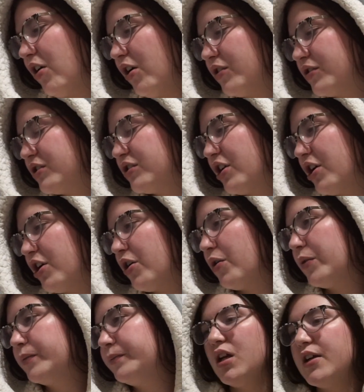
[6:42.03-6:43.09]

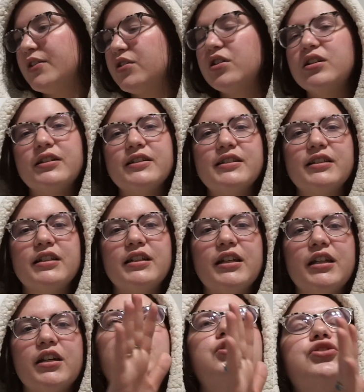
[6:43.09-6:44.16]
also, I started
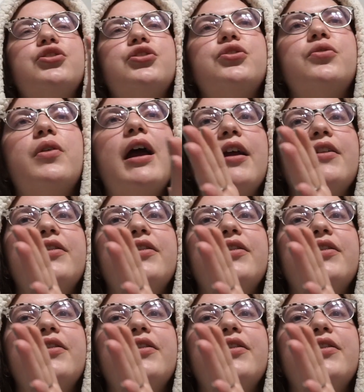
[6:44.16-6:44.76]
listening to